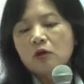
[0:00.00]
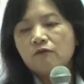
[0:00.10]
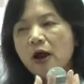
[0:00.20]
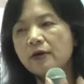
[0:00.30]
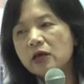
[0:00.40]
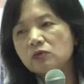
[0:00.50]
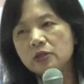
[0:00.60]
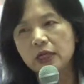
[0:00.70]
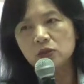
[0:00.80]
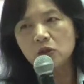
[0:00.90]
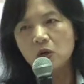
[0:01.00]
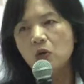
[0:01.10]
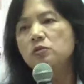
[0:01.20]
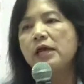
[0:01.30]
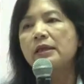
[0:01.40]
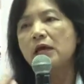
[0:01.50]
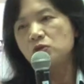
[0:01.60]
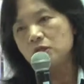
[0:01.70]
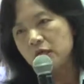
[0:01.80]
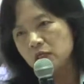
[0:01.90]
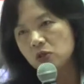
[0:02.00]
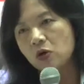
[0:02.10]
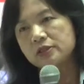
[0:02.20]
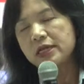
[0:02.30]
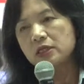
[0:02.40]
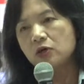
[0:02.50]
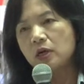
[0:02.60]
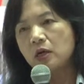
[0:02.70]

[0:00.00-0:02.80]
5,000 years old, 10,000 years old, etc.